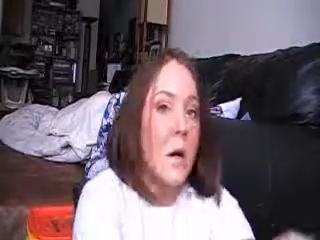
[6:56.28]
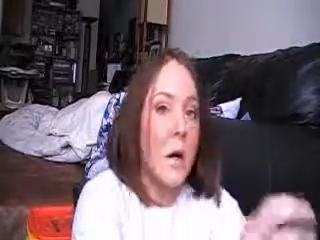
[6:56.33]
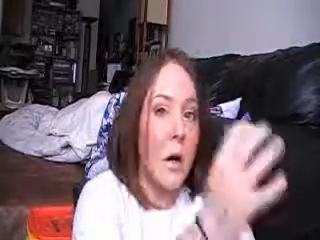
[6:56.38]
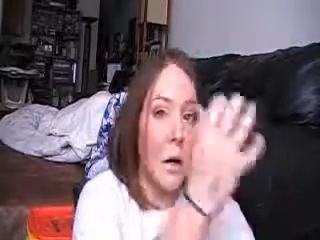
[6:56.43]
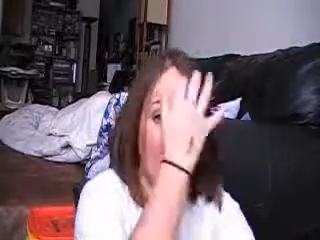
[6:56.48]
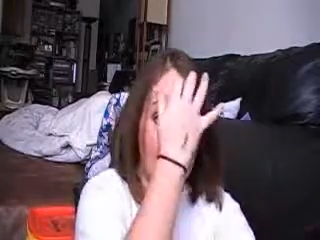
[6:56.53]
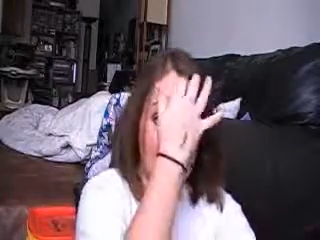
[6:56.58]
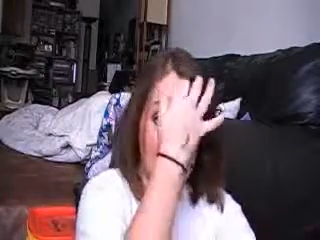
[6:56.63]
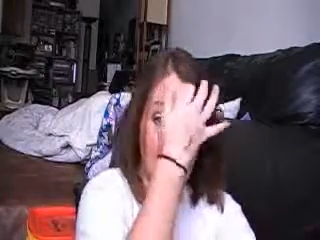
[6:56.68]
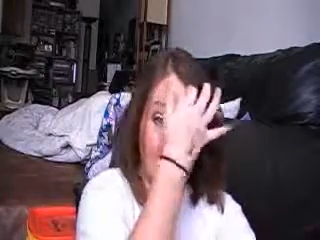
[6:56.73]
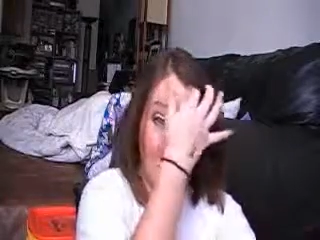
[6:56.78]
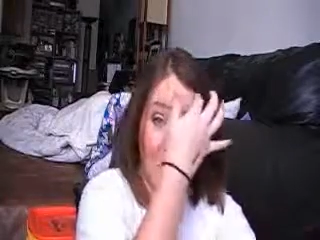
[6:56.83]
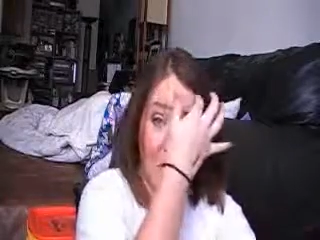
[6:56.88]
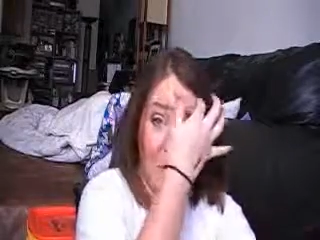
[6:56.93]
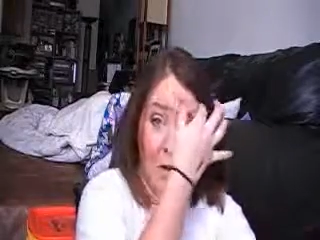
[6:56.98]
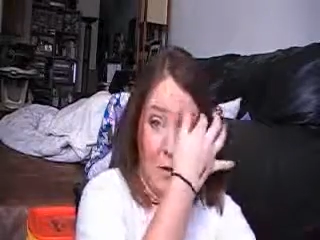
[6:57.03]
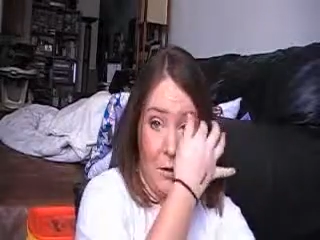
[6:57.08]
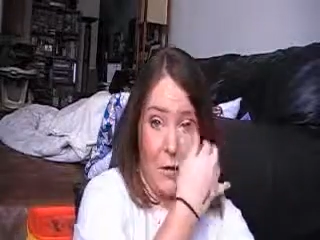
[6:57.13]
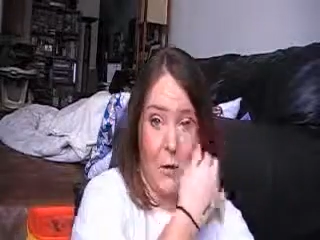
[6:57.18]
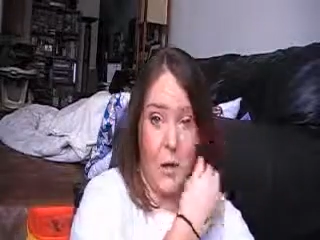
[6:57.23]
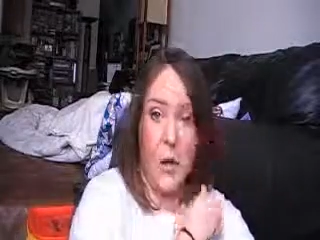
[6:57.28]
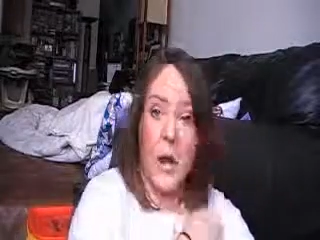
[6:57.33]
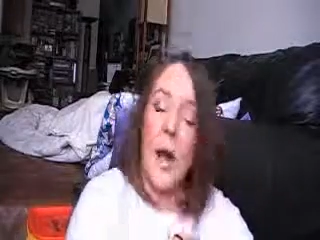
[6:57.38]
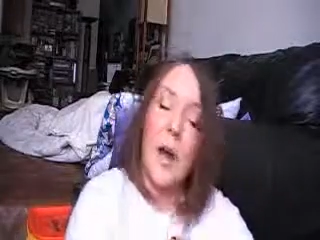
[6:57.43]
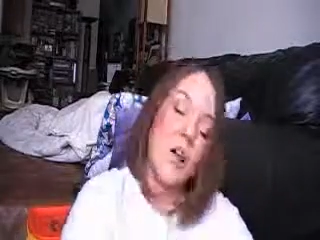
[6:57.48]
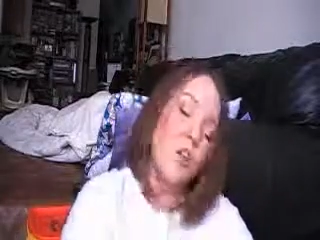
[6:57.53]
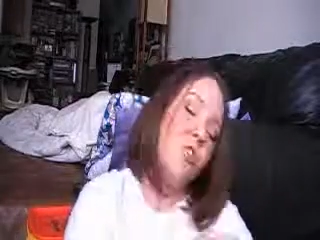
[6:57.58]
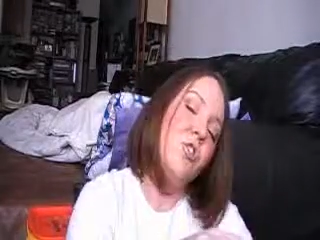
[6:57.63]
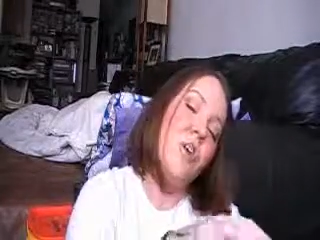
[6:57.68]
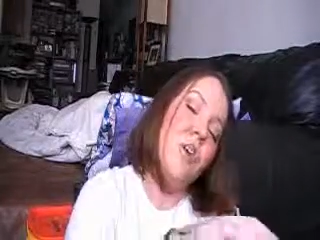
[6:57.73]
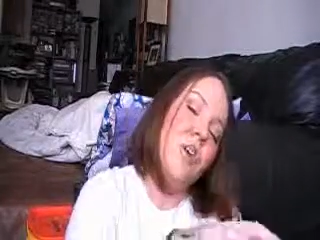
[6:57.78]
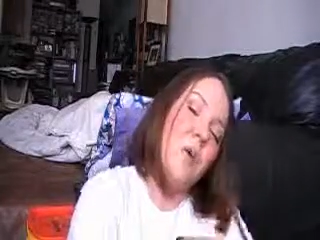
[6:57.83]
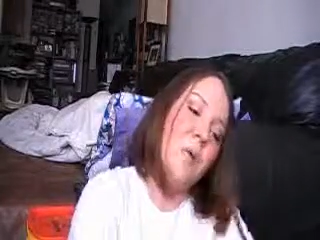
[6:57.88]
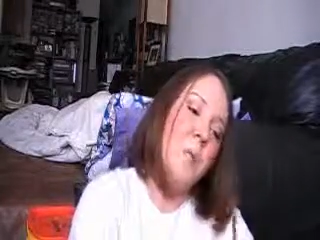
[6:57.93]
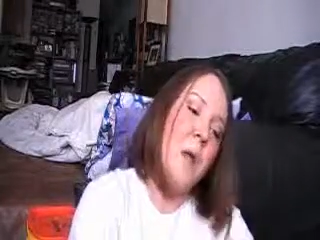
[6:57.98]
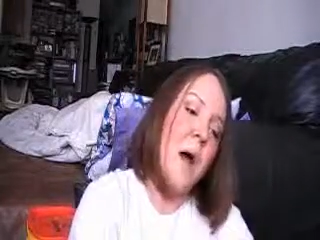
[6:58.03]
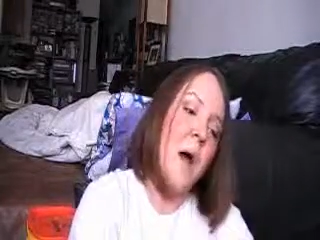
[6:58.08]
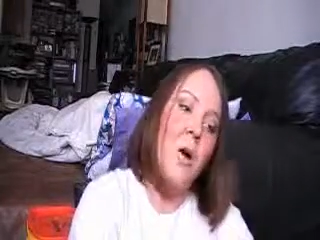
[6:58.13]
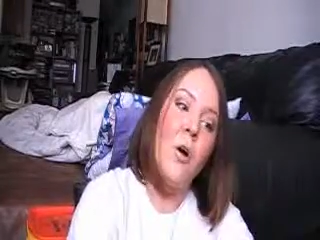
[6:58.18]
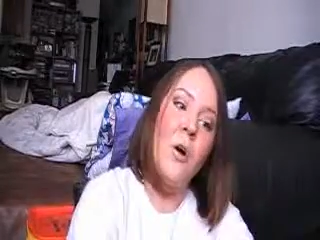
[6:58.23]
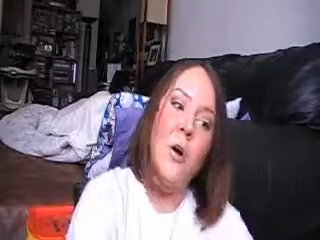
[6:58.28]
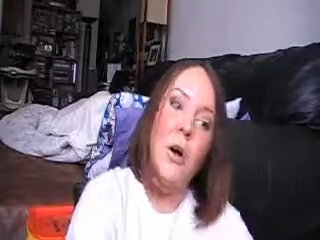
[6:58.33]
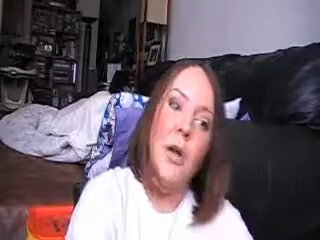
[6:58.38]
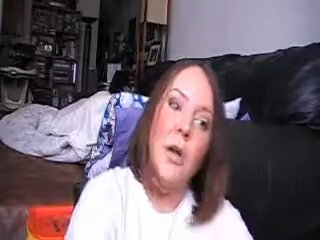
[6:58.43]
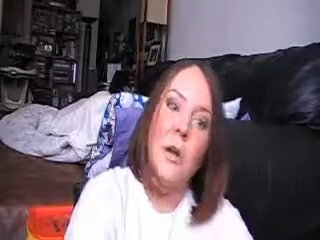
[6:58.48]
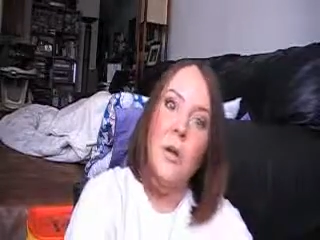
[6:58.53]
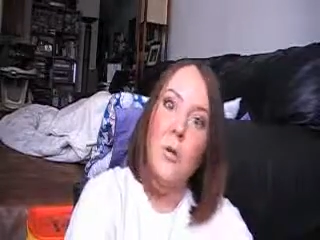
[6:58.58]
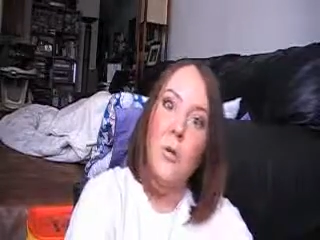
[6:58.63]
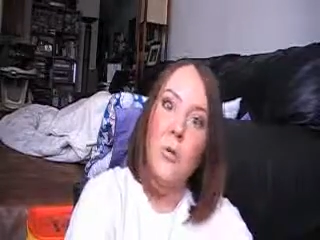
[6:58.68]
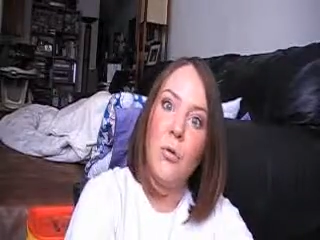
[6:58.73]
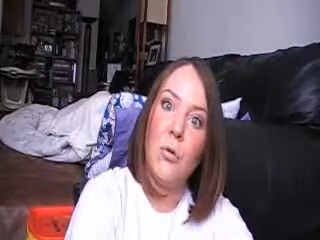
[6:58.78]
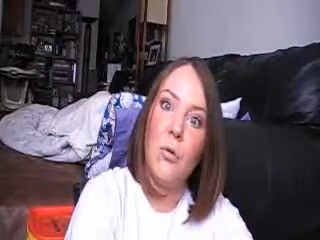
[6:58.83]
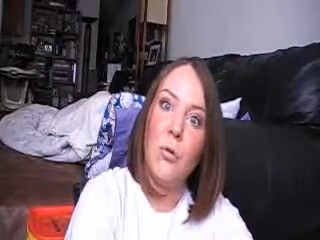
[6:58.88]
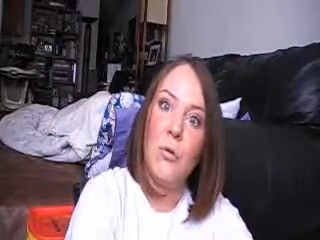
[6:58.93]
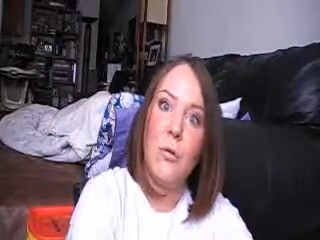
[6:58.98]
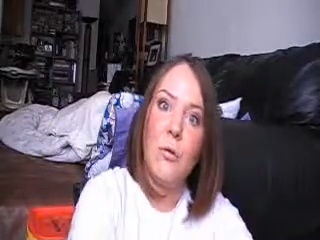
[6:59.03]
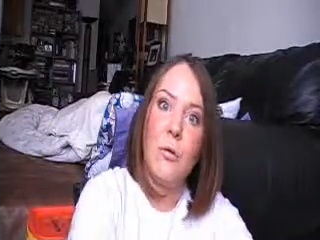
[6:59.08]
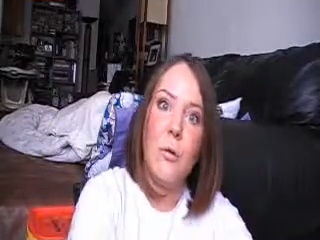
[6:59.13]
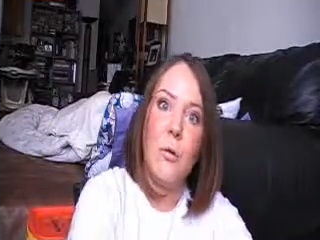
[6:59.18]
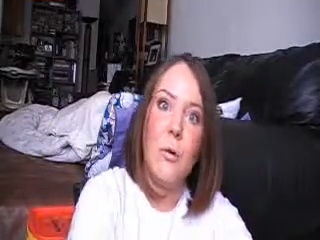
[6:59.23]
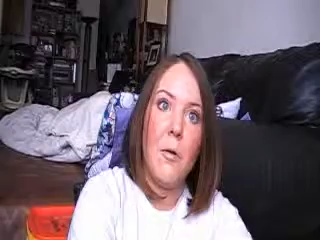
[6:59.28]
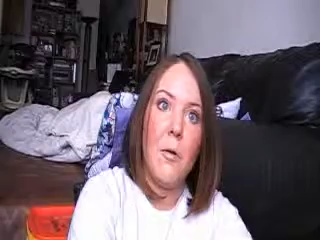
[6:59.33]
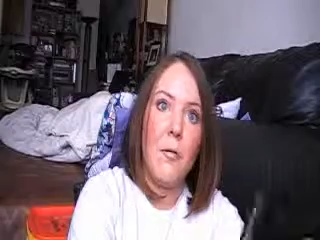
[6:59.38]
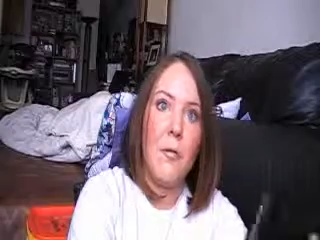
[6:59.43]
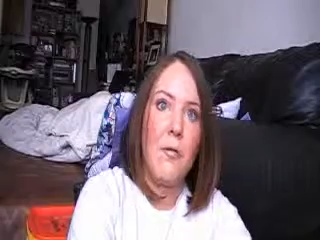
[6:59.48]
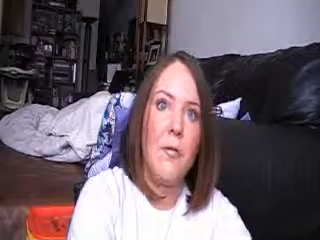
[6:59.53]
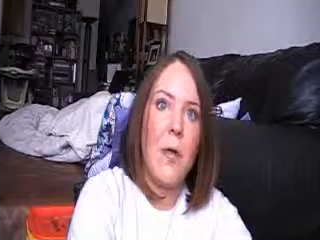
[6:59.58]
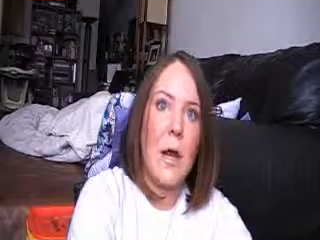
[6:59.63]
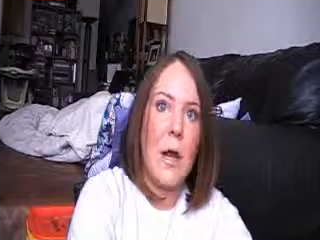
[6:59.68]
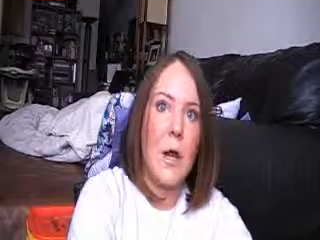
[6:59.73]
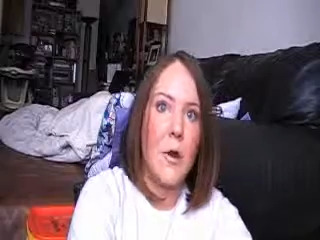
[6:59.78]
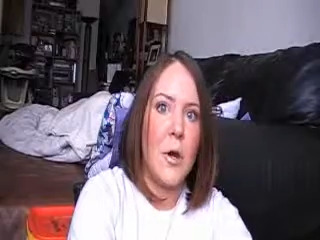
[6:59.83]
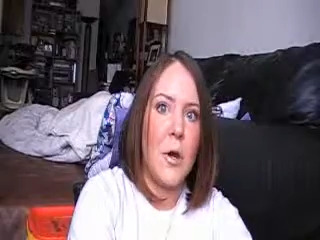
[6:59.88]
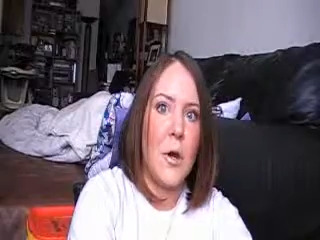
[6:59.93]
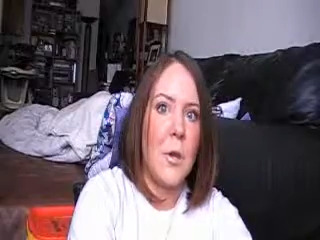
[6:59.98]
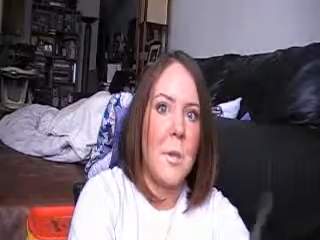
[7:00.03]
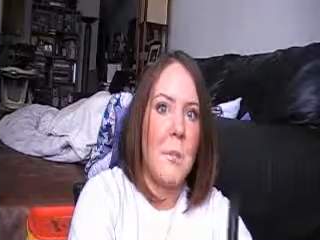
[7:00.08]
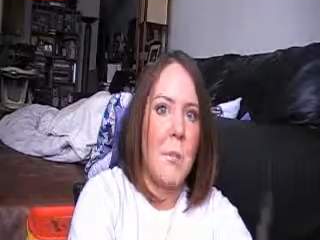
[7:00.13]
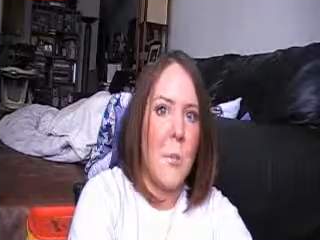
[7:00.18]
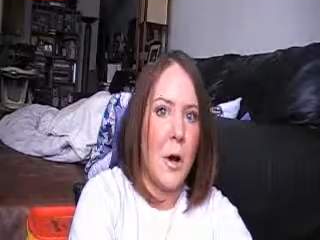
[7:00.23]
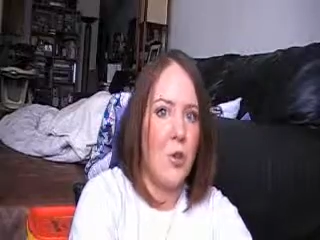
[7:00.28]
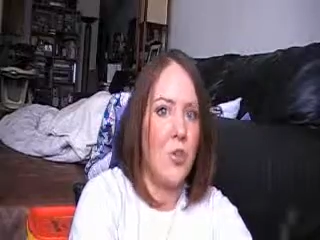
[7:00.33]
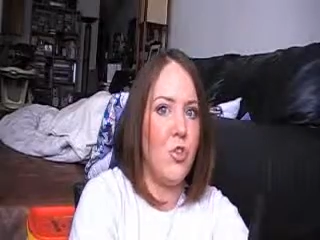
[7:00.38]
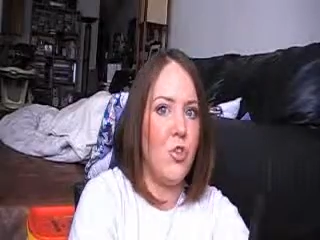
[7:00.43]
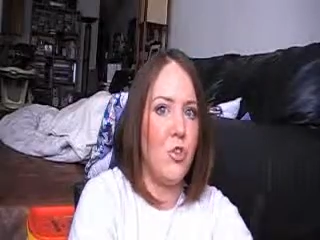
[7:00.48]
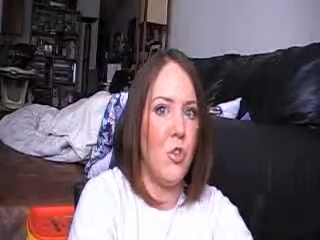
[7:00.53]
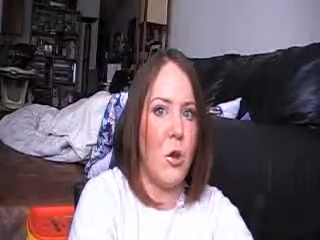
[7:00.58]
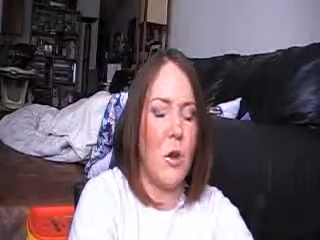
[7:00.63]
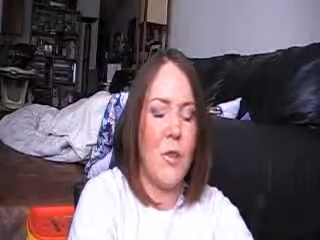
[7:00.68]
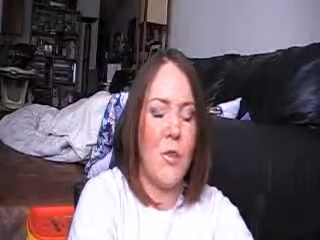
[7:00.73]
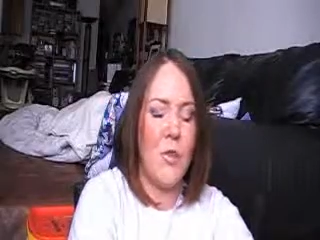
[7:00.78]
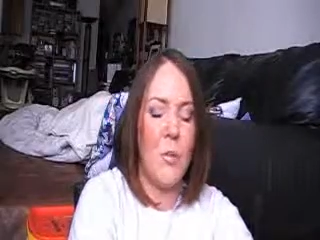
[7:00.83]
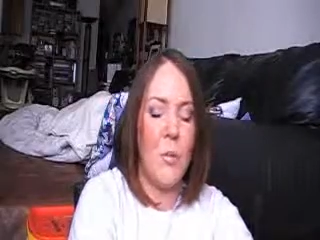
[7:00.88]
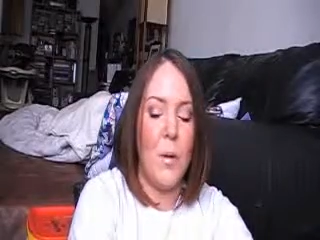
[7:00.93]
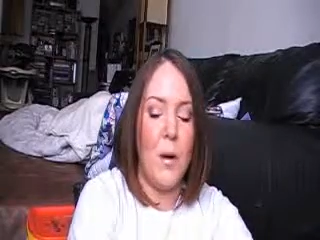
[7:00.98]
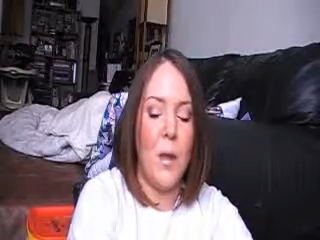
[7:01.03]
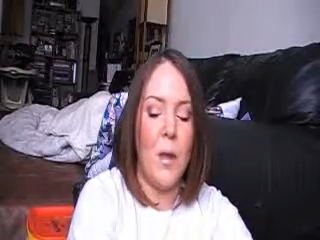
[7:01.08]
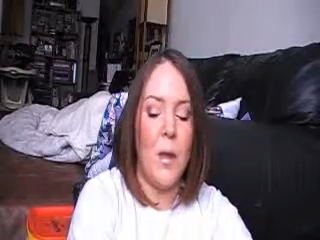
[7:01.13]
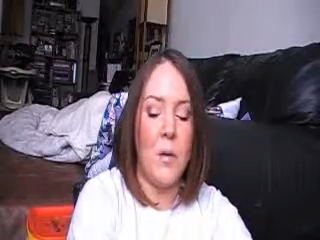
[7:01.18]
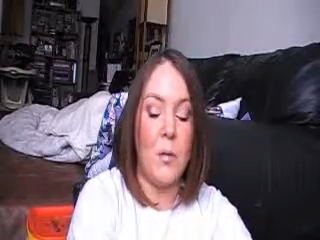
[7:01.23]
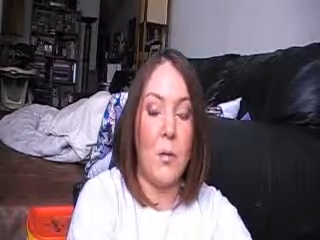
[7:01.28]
And the eyeshadow palette I use very much during the week,